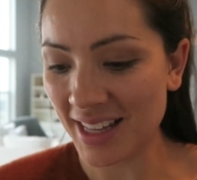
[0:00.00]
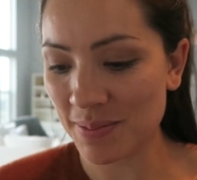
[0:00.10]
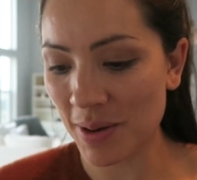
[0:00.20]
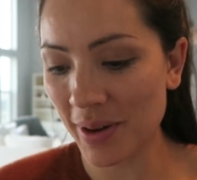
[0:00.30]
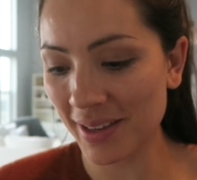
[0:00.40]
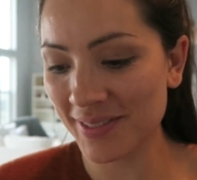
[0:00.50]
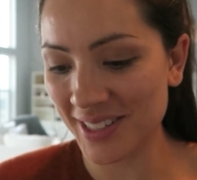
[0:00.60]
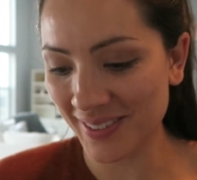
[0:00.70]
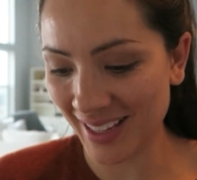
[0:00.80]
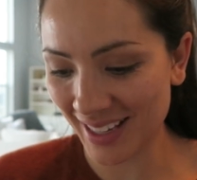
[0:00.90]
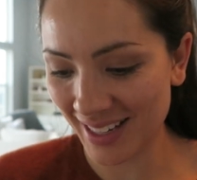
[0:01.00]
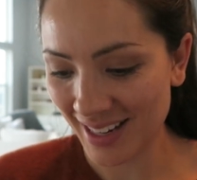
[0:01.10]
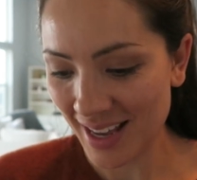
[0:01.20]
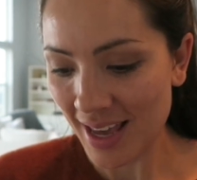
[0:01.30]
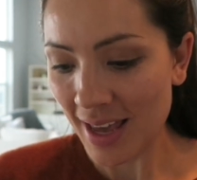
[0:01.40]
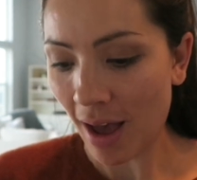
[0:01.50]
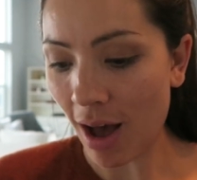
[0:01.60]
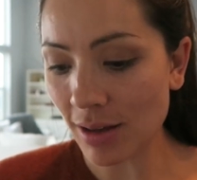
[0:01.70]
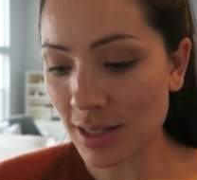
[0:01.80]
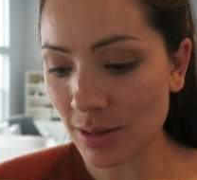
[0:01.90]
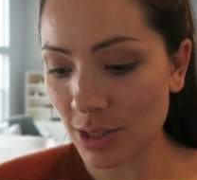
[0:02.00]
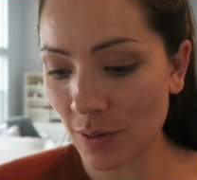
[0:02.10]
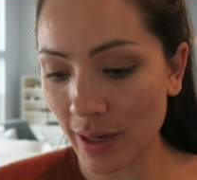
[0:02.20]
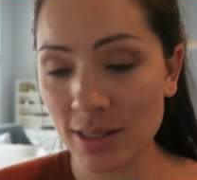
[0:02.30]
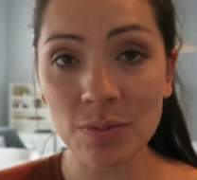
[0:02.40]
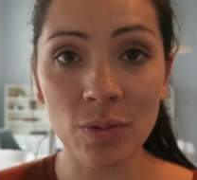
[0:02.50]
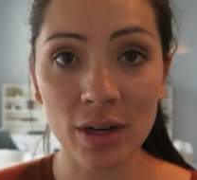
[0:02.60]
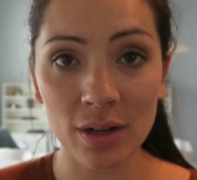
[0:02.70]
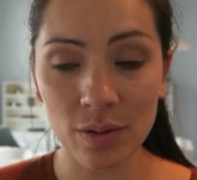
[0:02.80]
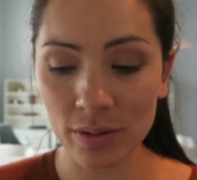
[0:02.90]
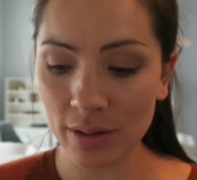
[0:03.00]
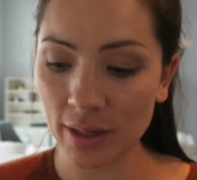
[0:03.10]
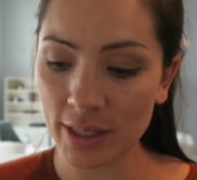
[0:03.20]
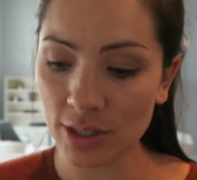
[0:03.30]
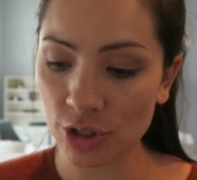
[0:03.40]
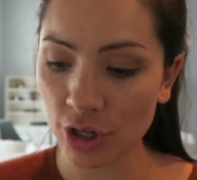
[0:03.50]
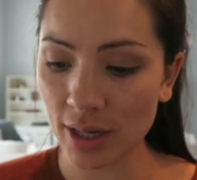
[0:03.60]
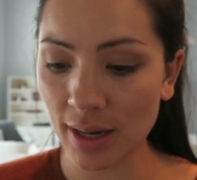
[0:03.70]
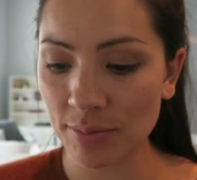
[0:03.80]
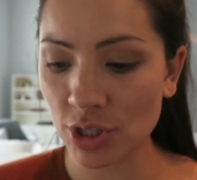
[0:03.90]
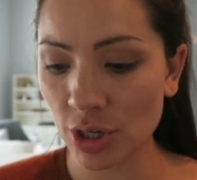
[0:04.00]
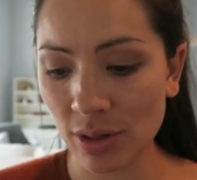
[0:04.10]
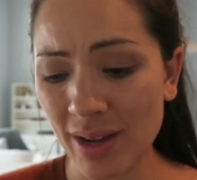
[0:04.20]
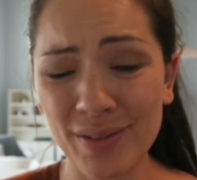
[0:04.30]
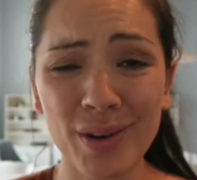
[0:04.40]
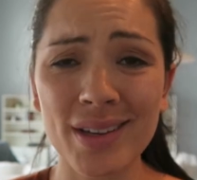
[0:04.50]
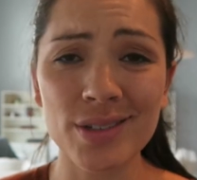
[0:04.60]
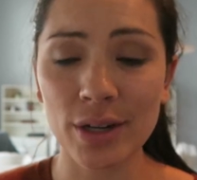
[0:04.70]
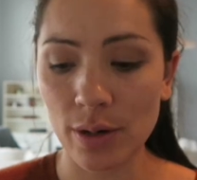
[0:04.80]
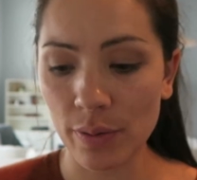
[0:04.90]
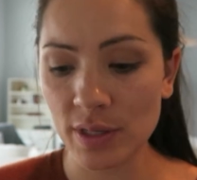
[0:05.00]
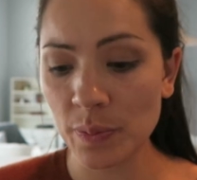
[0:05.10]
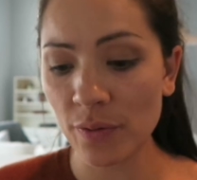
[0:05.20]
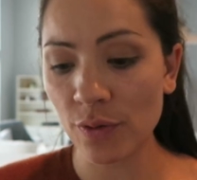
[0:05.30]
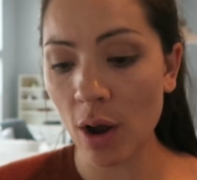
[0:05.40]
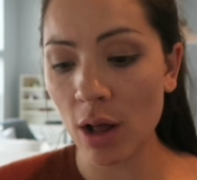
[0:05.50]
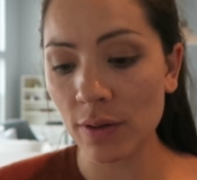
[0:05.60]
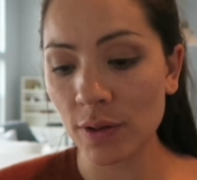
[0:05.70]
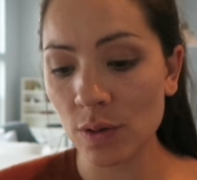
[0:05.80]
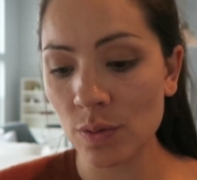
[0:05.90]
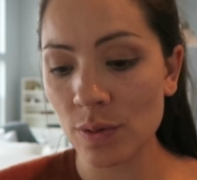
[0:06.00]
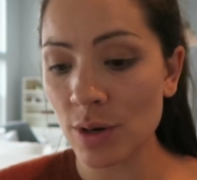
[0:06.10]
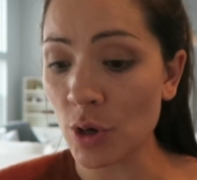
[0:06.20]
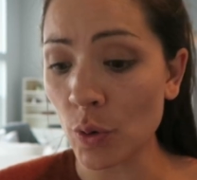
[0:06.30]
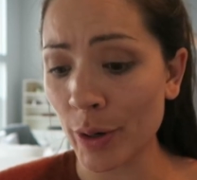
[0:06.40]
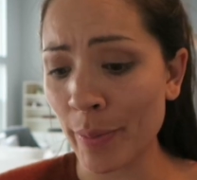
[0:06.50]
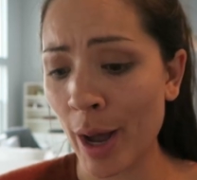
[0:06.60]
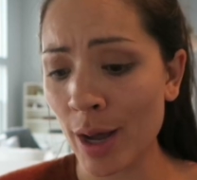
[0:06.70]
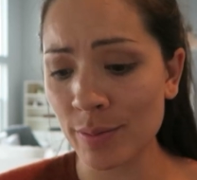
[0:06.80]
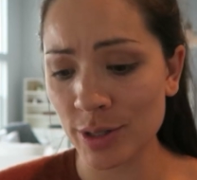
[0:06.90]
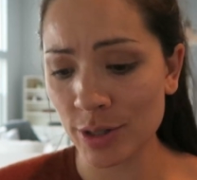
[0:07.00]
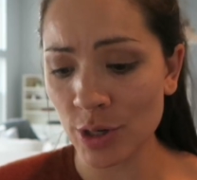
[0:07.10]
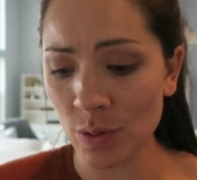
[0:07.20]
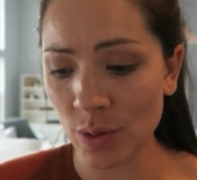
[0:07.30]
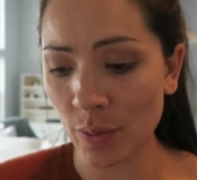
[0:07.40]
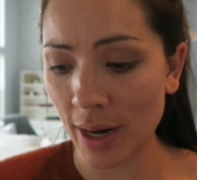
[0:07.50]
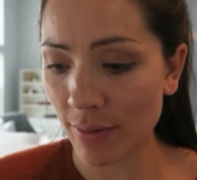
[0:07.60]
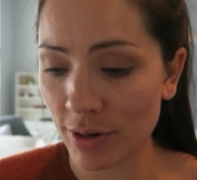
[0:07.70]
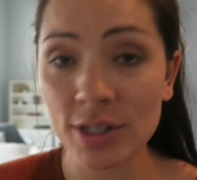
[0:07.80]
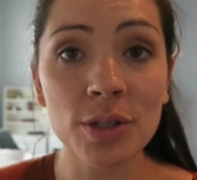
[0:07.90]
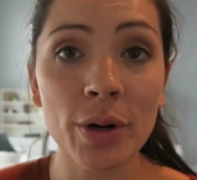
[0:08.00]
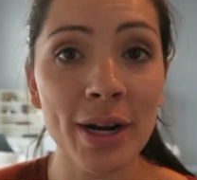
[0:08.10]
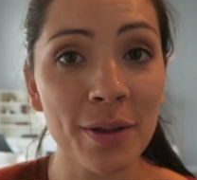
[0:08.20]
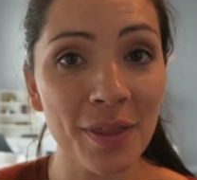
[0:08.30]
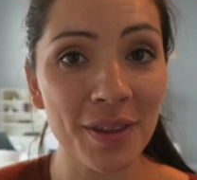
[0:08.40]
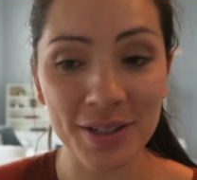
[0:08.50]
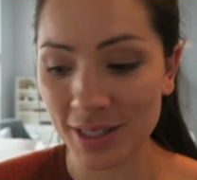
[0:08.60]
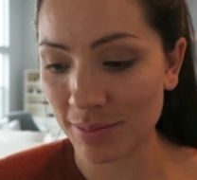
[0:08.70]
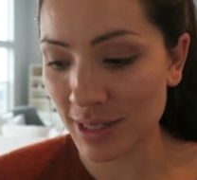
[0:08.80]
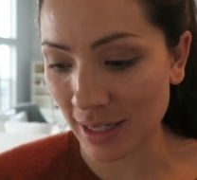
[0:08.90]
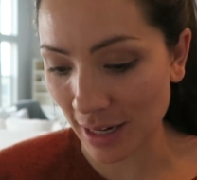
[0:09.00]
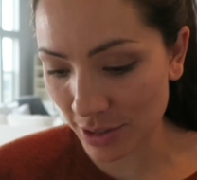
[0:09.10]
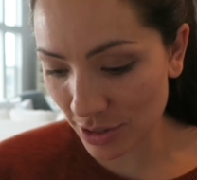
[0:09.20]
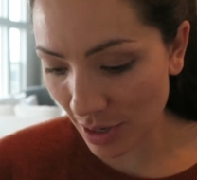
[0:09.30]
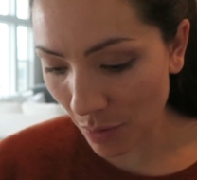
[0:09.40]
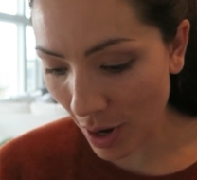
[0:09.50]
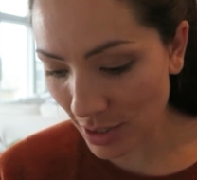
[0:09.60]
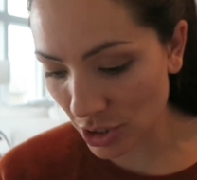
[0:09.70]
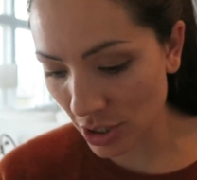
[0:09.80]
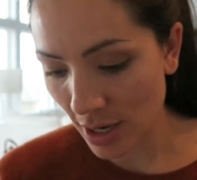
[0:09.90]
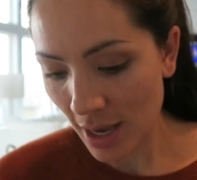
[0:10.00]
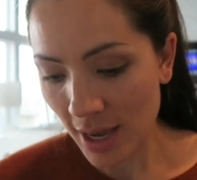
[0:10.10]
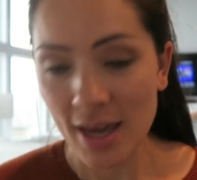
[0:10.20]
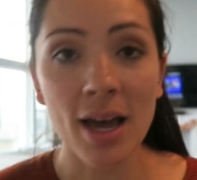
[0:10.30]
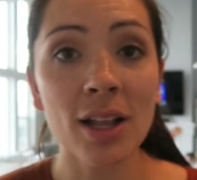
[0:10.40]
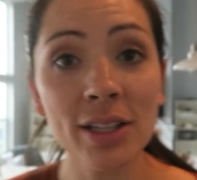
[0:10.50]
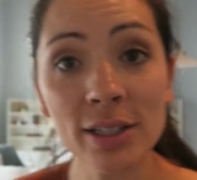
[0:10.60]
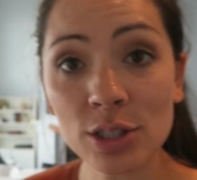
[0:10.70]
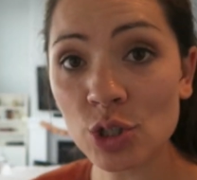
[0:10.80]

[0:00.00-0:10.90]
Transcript: That's my way of doing it. Also, do you guys want to know a little onion trick? I'm sure a lot of you guys already know this, but for all of you newer moms or newer whatevers, or I know that there's some teenagers that watch, a little